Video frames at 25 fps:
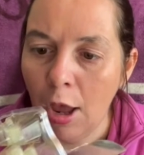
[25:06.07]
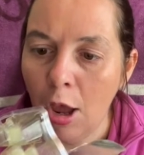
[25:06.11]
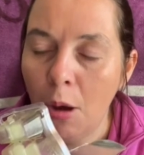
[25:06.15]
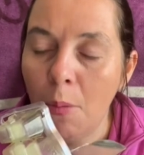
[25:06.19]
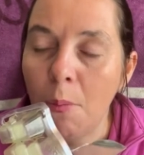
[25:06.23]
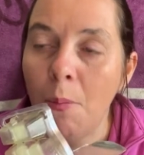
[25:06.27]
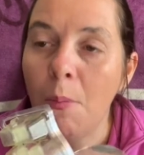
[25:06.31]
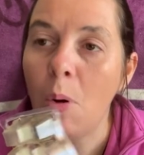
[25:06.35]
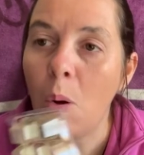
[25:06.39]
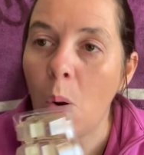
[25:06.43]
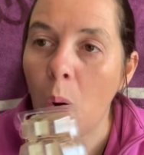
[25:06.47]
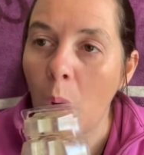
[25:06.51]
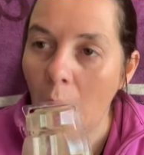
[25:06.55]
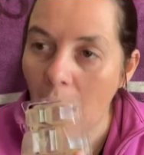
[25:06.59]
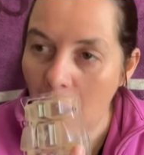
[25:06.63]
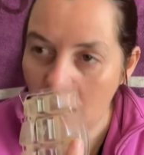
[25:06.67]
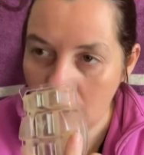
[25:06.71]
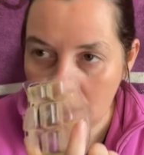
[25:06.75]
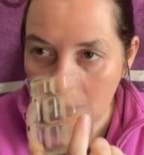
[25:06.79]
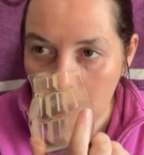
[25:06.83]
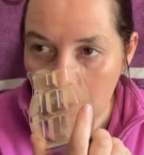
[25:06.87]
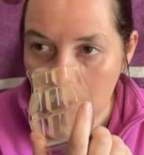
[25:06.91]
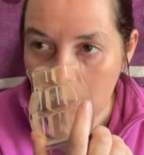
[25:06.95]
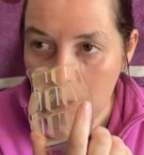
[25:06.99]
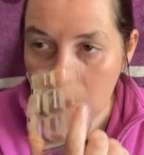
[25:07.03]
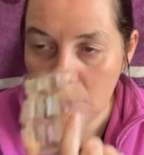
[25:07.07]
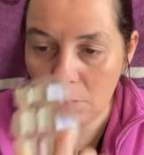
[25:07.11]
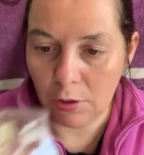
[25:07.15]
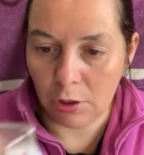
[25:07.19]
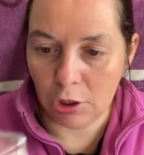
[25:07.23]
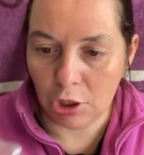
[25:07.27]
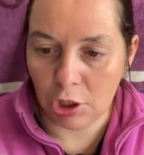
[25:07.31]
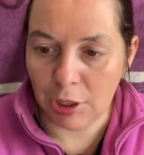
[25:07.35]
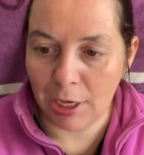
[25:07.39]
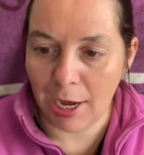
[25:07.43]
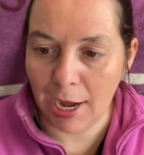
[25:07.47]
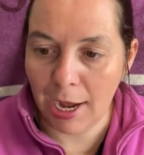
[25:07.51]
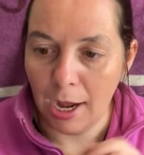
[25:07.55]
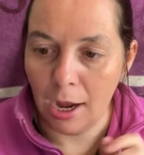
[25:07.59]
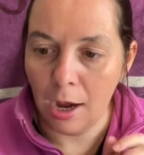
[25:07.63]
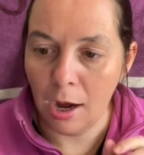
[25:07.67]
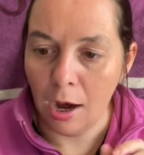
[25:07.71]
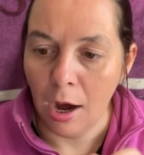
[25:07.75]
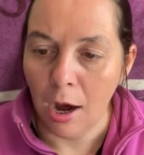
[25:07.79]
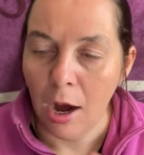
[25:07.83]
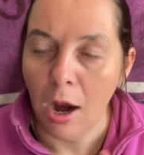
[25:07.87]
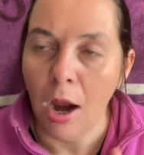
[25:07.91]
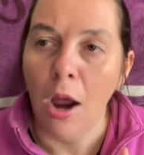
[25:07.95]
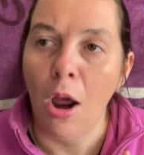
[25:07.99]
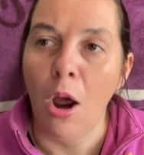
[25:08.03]
more like a milkshake
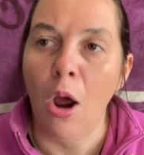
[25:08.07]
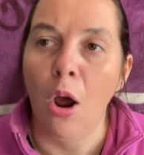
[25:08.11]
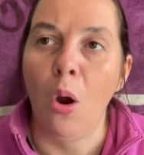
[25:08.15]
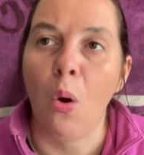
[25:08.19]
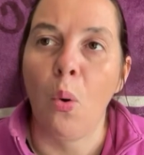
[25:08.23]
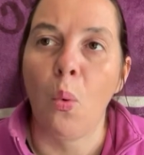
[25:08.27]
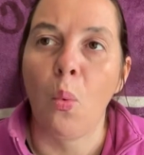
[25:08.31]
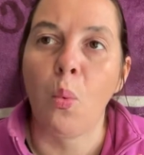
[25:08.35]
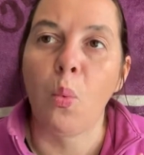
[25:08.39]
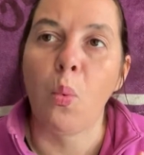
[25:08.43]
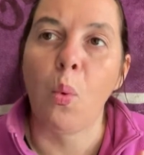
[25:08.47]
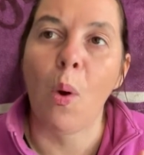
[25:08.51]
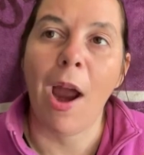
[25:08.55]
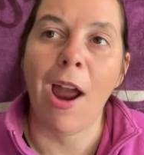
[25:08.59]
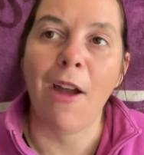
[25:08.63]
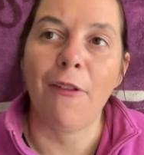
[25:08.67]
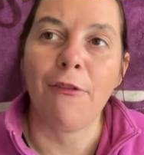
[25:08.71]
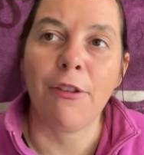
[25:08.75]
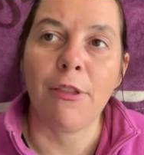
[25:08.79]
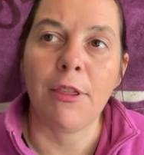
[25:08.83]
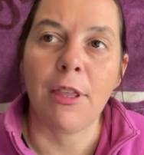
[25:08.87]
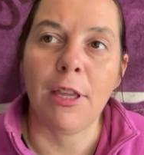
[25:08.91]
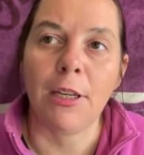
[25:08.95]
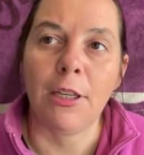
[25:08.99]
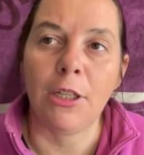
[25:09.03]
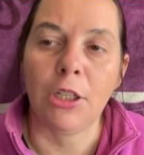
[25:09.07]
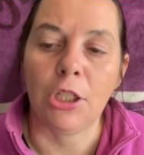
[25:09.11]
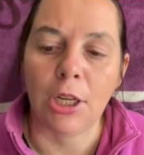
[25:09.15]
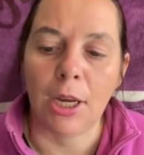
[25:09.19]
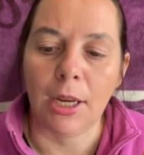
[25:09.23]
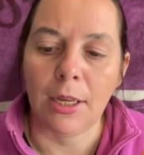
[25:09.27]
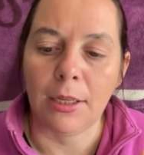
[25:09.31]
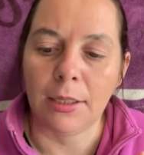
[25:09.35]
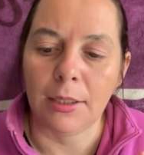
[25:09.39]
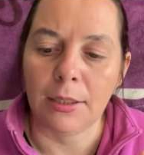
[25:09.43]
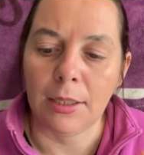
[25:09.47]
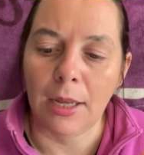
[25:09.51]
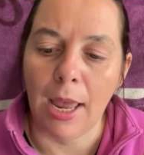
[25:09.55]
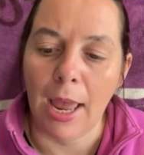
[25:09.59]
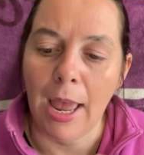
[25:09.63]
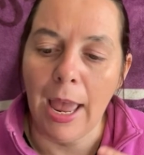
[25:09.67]
rather than just